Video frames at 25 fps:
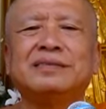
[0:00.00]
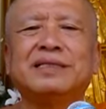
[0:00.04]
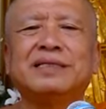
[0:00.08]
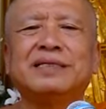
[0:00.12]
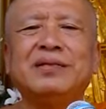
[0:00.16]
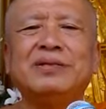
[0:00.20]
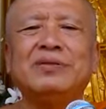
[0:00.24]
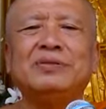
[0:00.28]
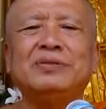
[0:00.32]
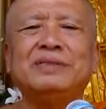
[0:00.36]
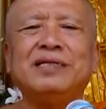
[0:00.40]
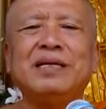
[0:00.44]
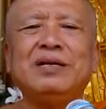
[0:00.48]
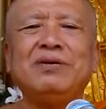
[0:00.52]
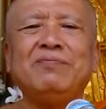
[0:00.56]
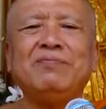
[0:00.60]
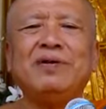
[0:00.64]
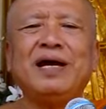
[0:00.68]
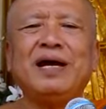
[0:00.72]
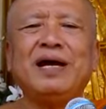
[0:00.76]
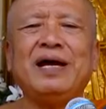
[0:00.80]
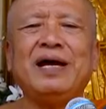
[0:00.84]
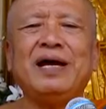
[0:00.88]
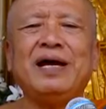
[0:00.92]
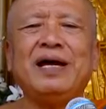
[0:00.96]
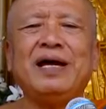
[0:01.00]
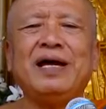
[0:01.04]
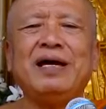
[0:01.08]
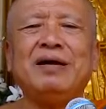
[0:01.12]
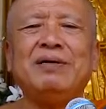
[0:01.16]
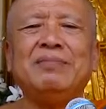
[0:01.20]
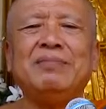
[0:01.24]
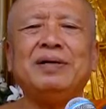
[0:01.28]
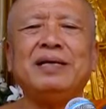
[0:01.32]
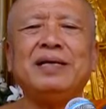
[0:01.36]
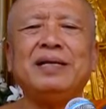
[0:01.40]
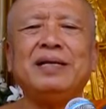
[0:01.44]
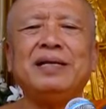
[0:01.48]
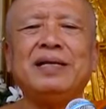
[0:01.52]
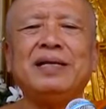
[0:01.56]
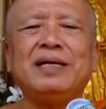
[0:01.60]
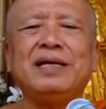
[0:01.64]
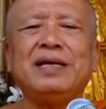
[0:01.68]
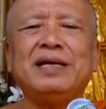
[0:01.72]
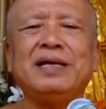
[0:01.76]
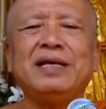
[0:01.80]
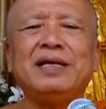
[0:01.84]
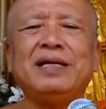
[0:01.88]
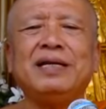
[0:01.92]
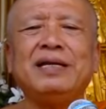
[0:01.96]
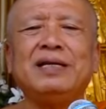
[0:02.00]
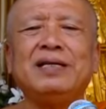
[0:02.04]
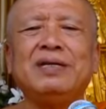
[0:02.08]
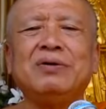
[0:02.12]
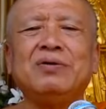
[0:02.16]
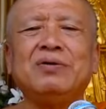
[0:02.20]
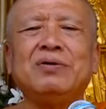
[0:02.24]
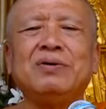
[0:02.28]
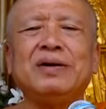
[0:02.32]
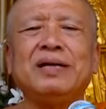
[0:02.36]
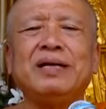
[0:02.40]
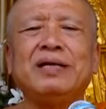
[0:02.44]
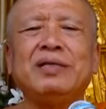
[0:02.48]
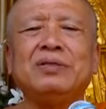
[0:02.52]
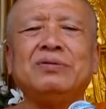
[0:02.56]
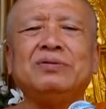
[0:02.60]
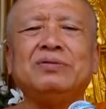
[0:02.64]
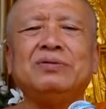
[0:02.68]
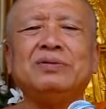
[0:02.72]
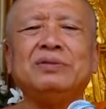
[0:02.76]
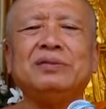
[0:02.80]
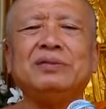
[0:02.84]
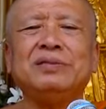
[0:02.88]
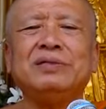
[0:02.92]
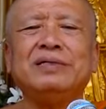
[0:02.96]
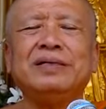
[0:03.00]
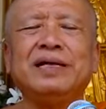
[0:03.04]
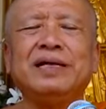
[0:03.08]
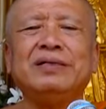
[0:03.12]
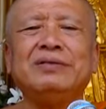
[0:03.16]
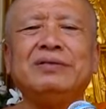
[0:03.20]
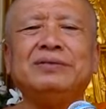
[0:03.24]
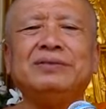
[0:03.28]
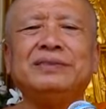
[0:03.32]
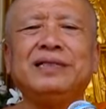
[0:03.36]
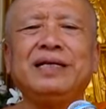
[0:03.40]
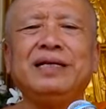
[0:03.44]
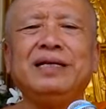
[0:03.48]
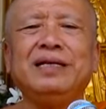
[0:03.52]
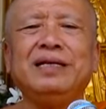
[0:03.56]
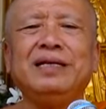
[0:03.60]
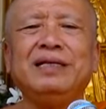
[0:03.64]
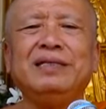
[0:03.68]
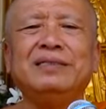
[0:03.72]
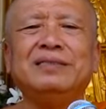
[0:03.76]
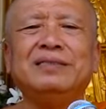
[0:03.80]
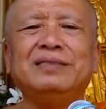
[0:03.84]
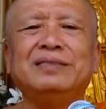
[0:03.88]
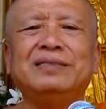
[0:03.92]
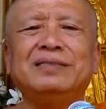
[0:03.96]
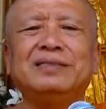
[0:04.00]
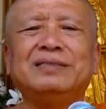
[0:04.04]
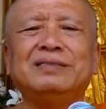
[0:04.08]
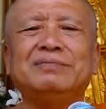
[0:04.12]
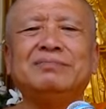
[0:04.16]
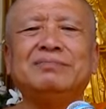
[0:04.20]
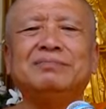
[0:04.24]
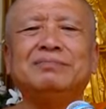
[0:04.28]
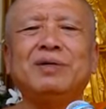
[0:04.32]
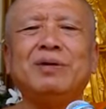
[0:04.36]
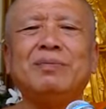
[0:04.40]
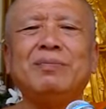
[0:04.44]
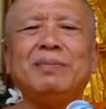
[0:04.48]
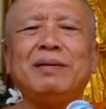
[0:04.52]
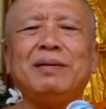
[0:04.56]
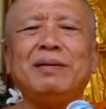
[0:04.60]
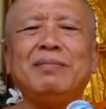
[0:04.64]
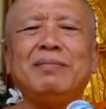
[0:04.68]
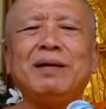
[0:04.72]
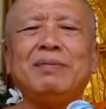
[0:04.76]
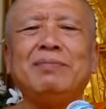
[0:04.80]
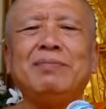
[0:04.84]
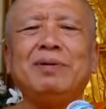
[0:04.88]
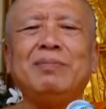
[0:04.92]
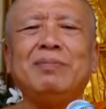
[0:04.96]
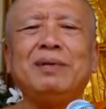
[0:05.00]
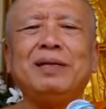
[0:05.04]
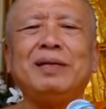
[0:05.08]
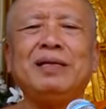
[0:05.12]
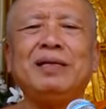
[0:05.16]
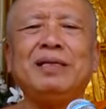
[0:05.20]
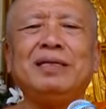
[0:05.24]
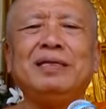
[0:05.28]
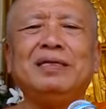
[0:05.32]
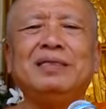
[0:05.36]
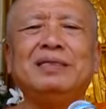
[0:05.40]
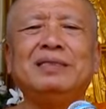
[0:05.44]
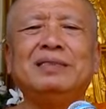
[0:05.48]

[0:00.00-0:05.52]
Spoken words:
And you send where breathing in going to? Can you send moment by moment?